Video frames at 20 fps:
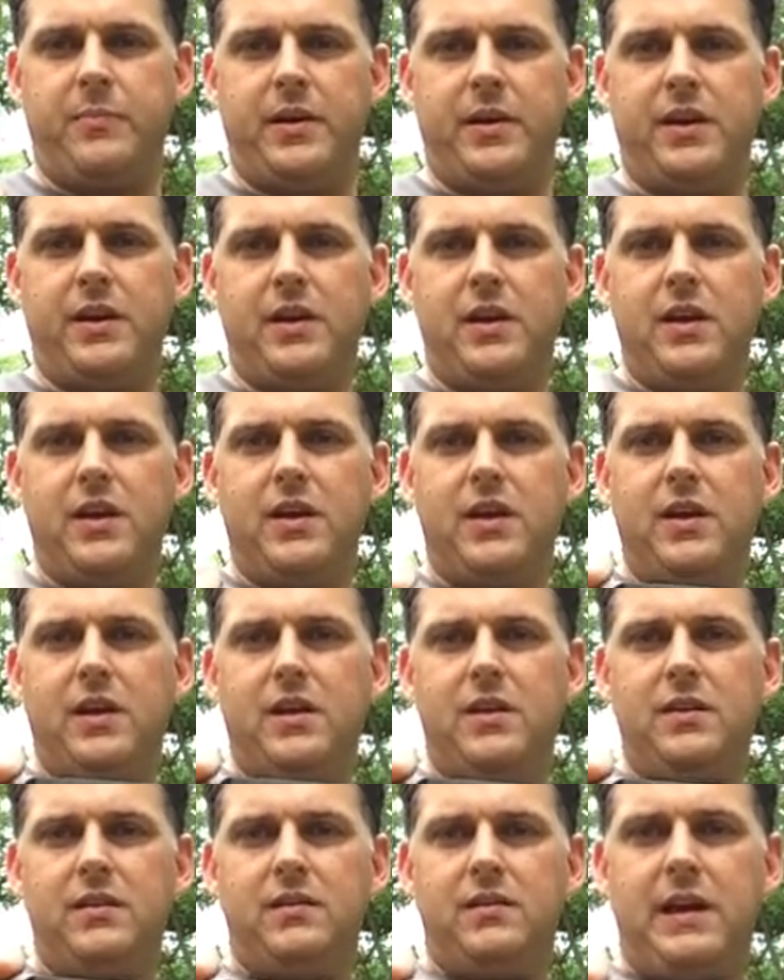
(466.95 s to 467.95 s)
But
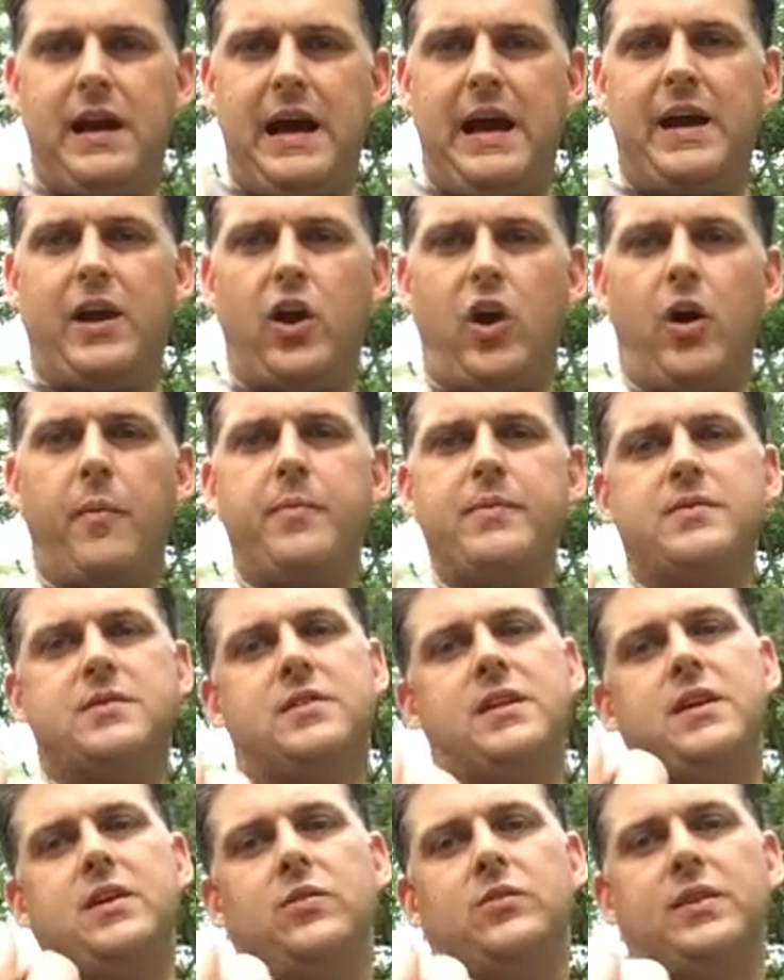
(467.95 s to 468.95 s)
high carbon
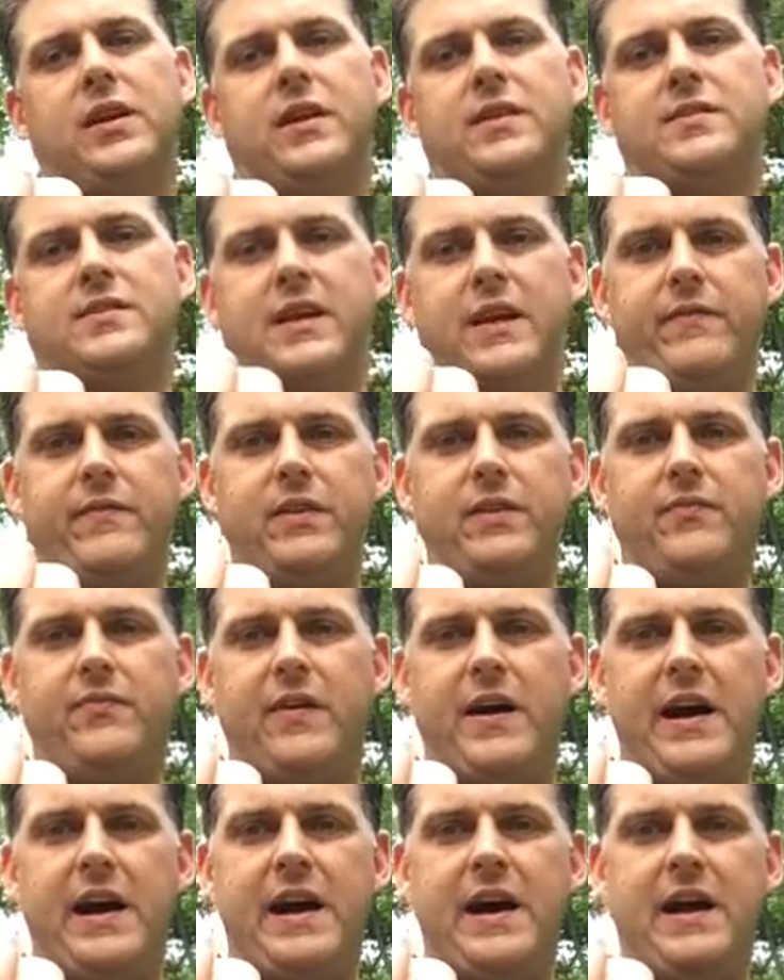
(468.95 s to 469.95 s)
steel,
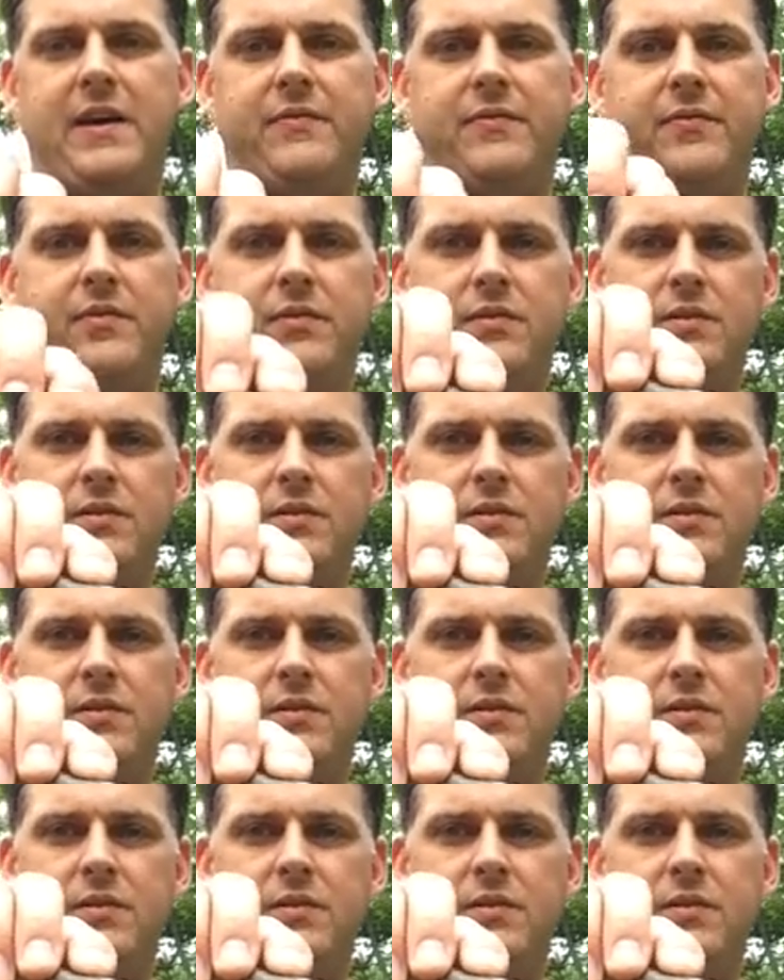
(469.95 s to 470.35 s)
1075.